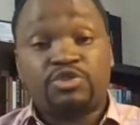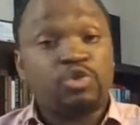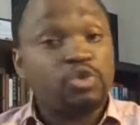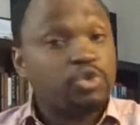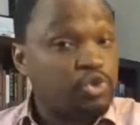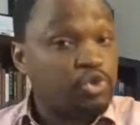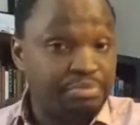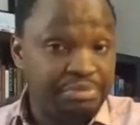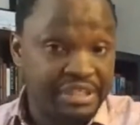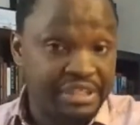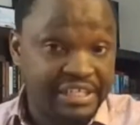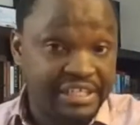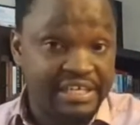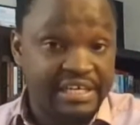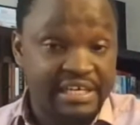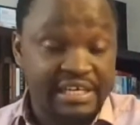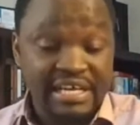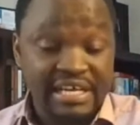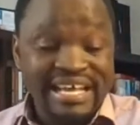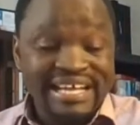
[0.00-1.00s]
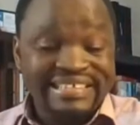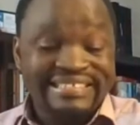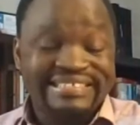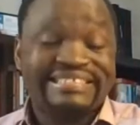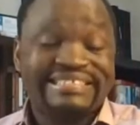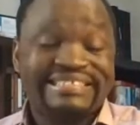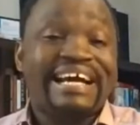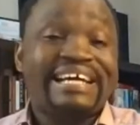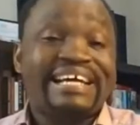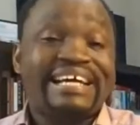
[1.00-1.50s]
social media
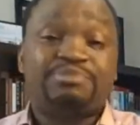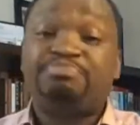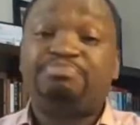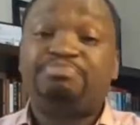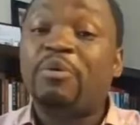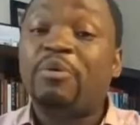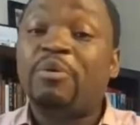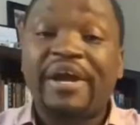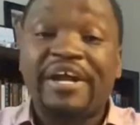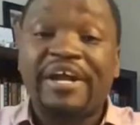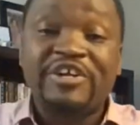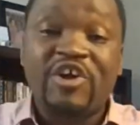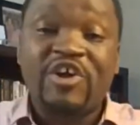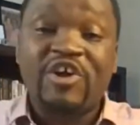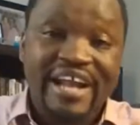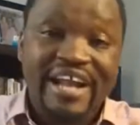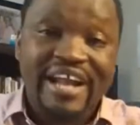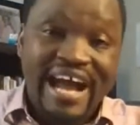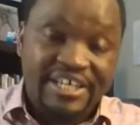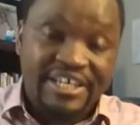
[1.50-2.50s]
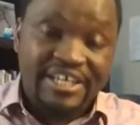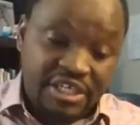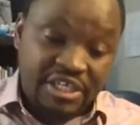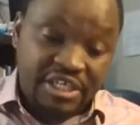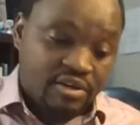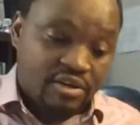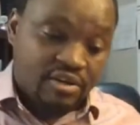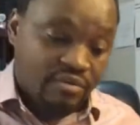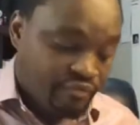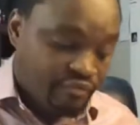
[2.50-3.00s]
sites, but we're not
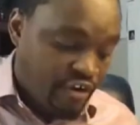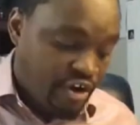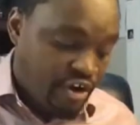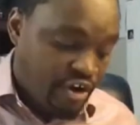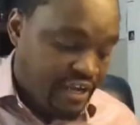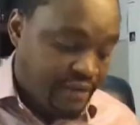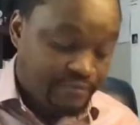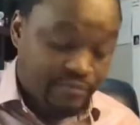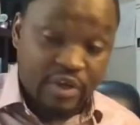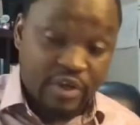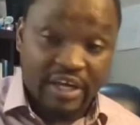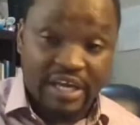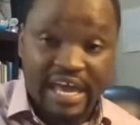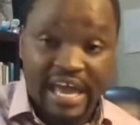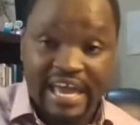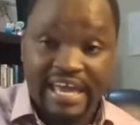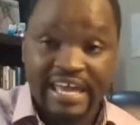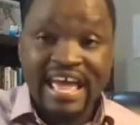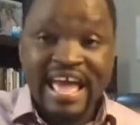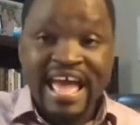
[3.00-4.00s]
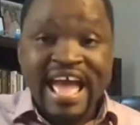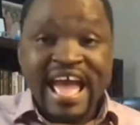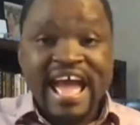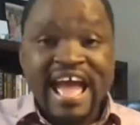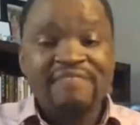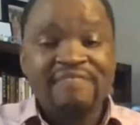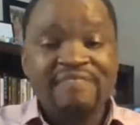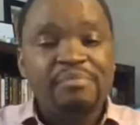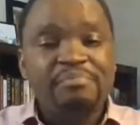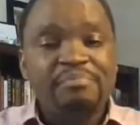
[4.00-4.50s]
actually converting. Okay.
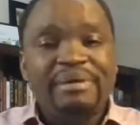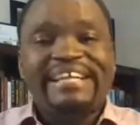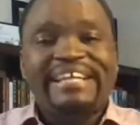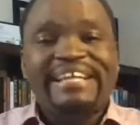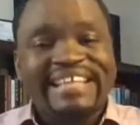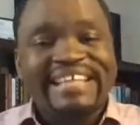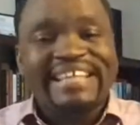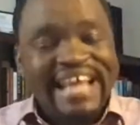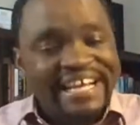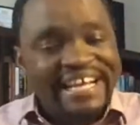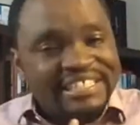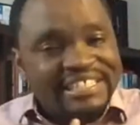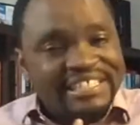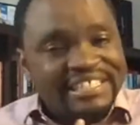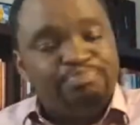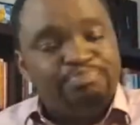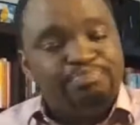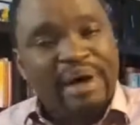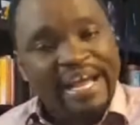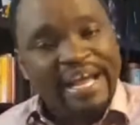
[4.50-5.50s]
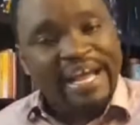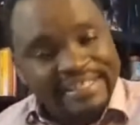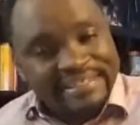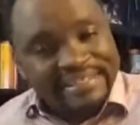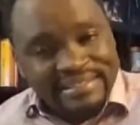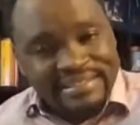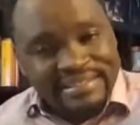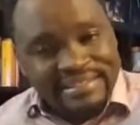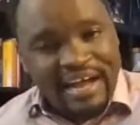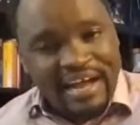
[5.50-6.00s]
Everybody likes
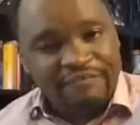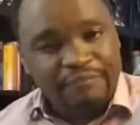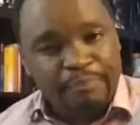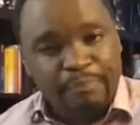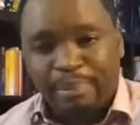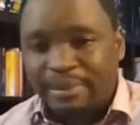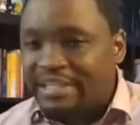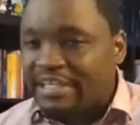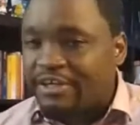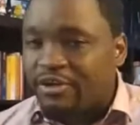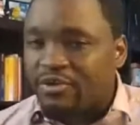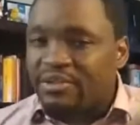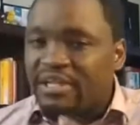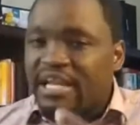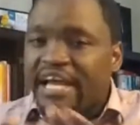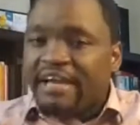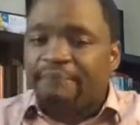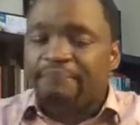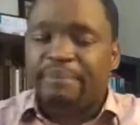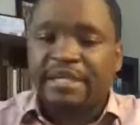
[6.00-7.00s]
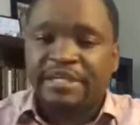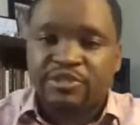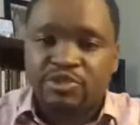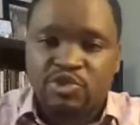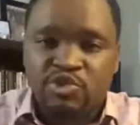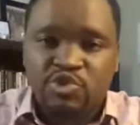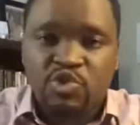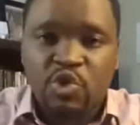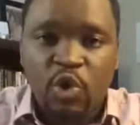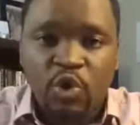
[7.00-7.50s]
buying stuff, but they don't like
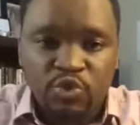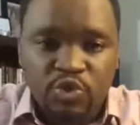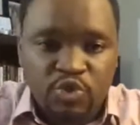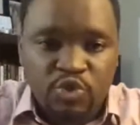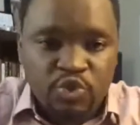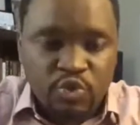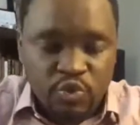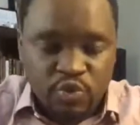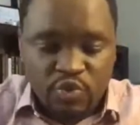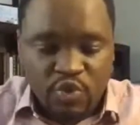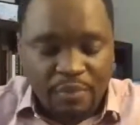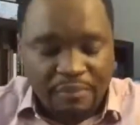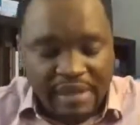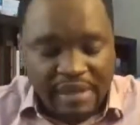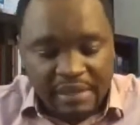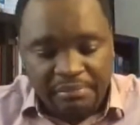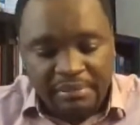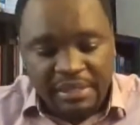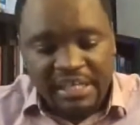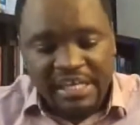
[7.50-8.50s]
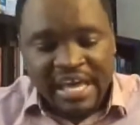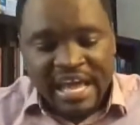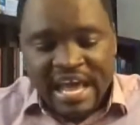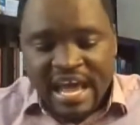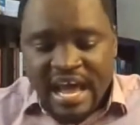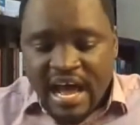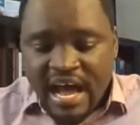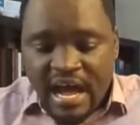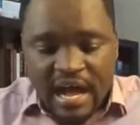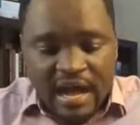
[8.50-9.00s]
being sold to. So maybe,
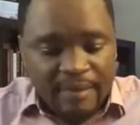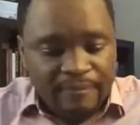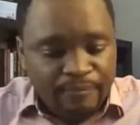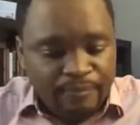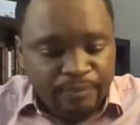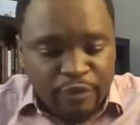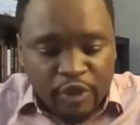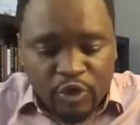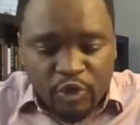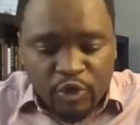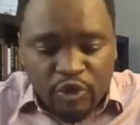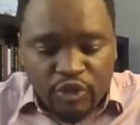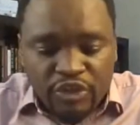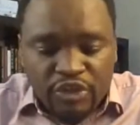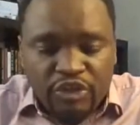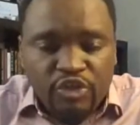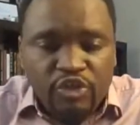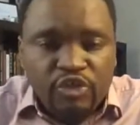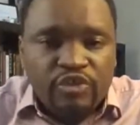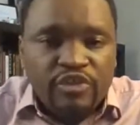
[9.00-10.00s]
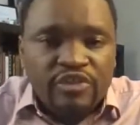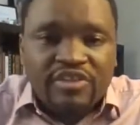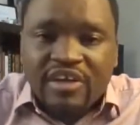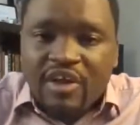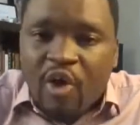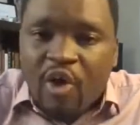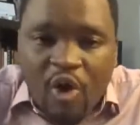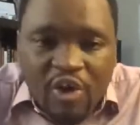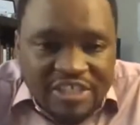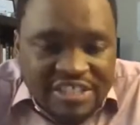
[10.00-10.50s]
um, you know, the,
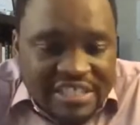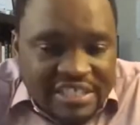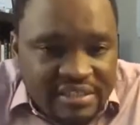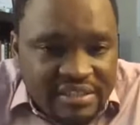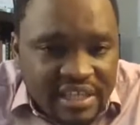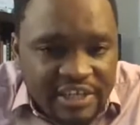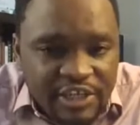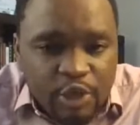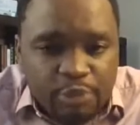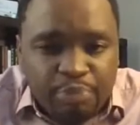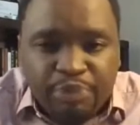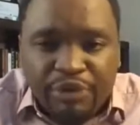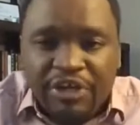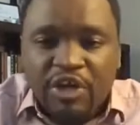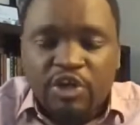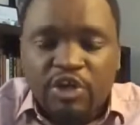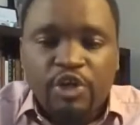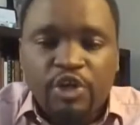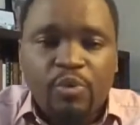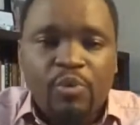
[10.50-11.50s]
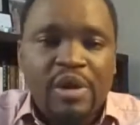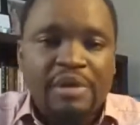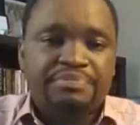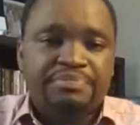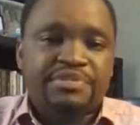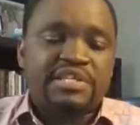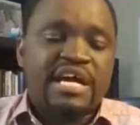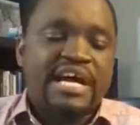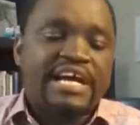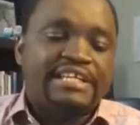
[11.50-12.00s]
the content that you're putting on your
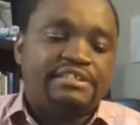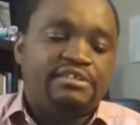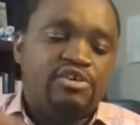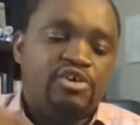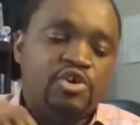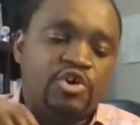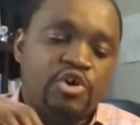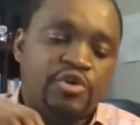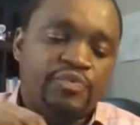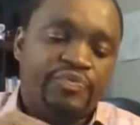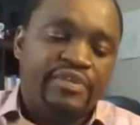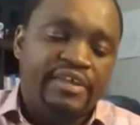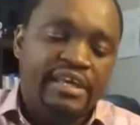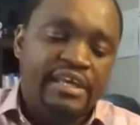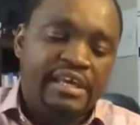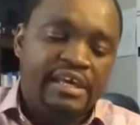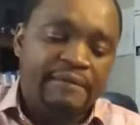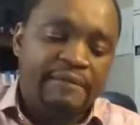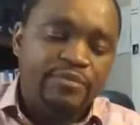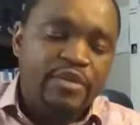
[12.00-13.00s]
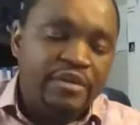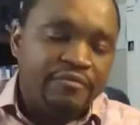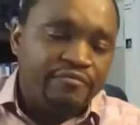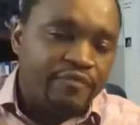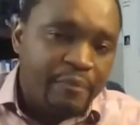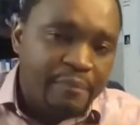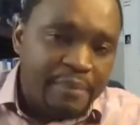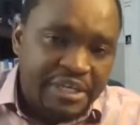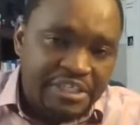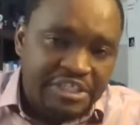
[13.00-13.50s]
website, you know, the
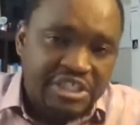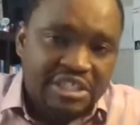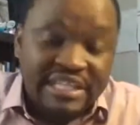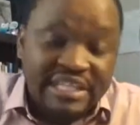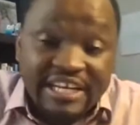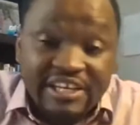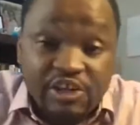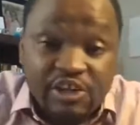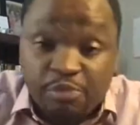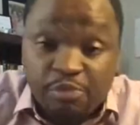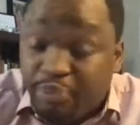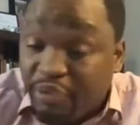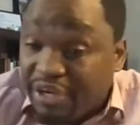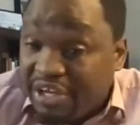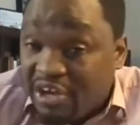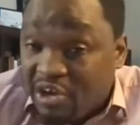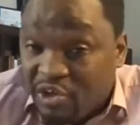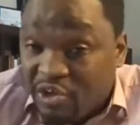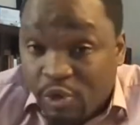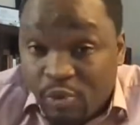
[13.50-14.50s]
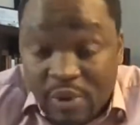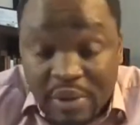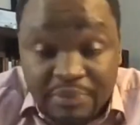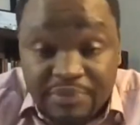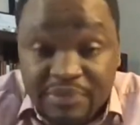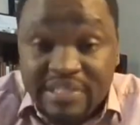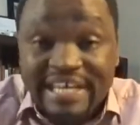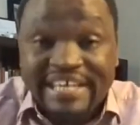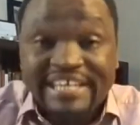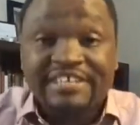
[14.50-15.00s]
information that you're putting on your
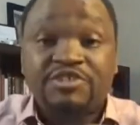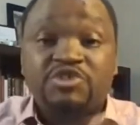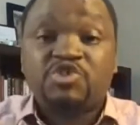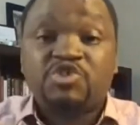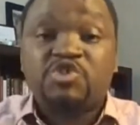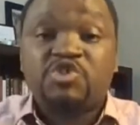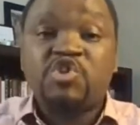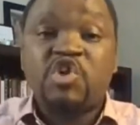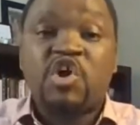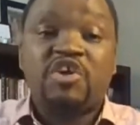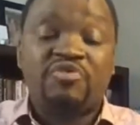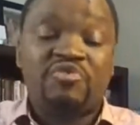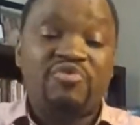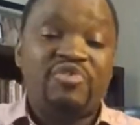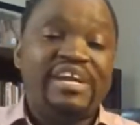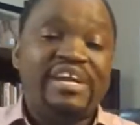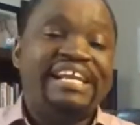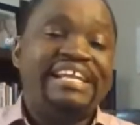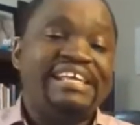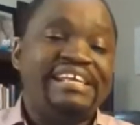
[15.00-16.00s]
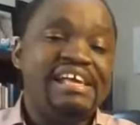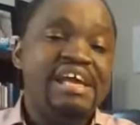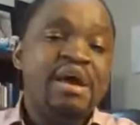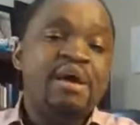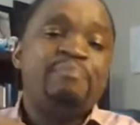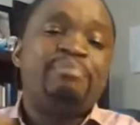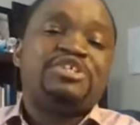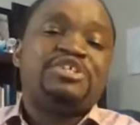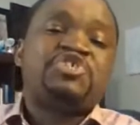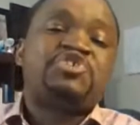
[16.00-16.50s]
website is not really
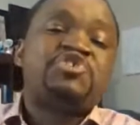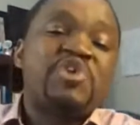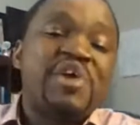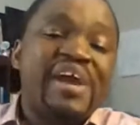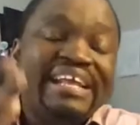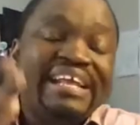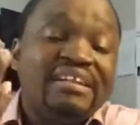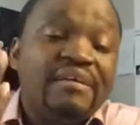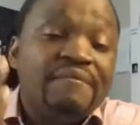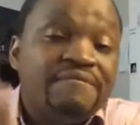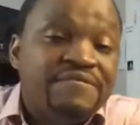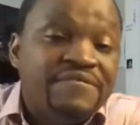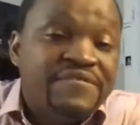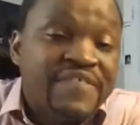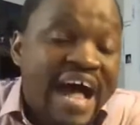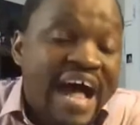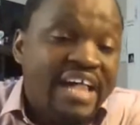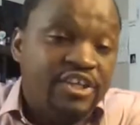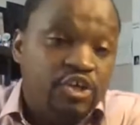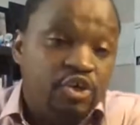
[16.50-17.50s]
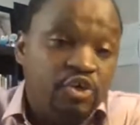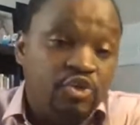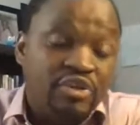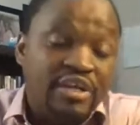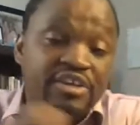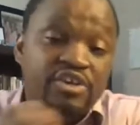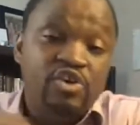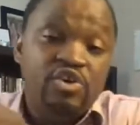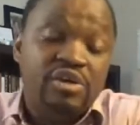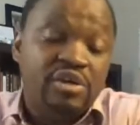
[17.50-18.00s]
portraying the value
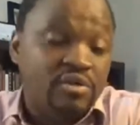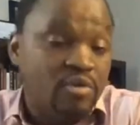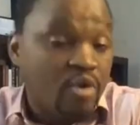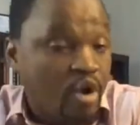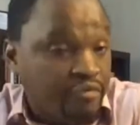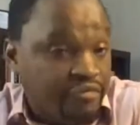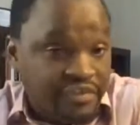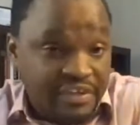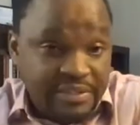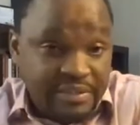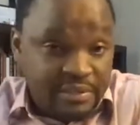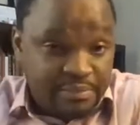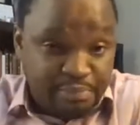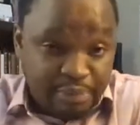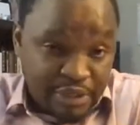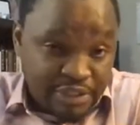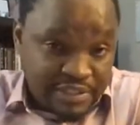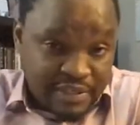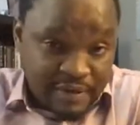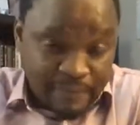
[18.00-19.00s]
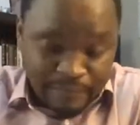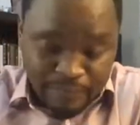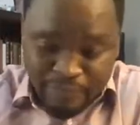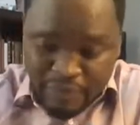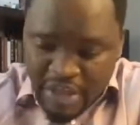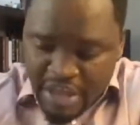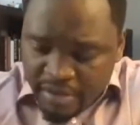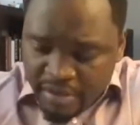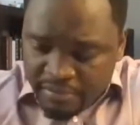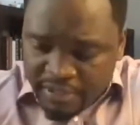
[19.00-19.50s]
that you can offer as a person.
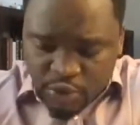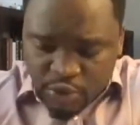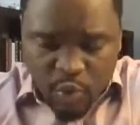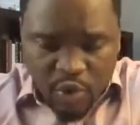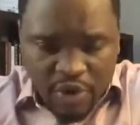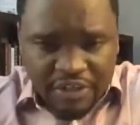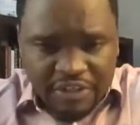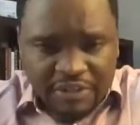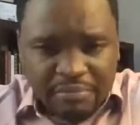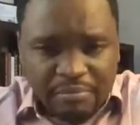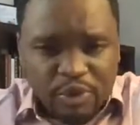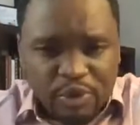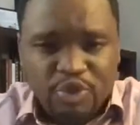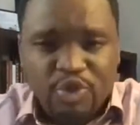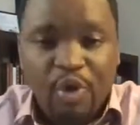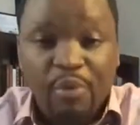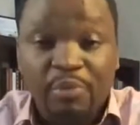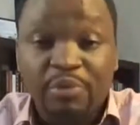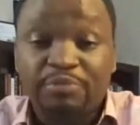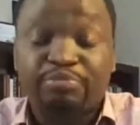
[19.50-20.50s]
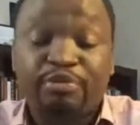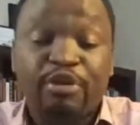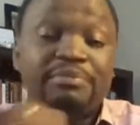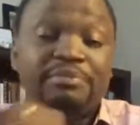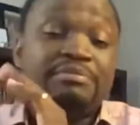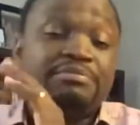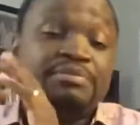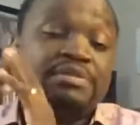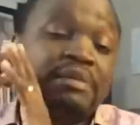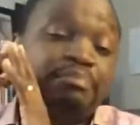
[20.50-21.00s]
Because one of the most common
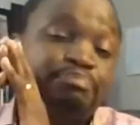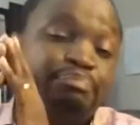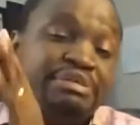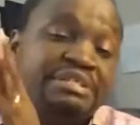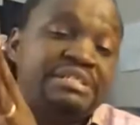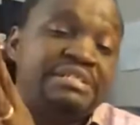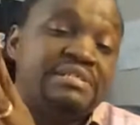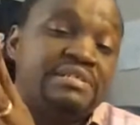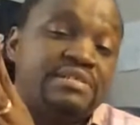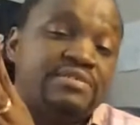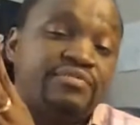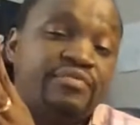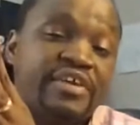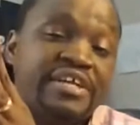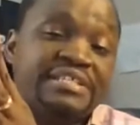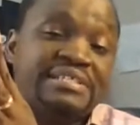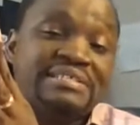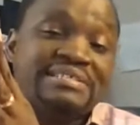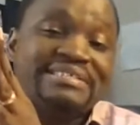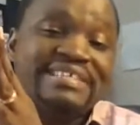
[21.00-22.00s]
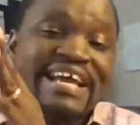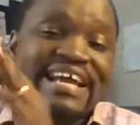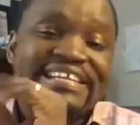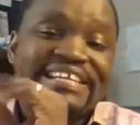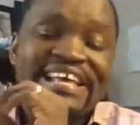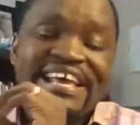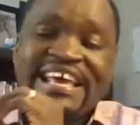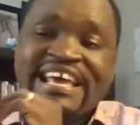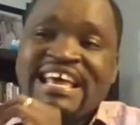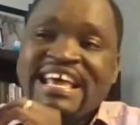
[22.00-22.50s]
problems that businesses face is
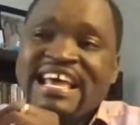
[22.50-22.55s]
that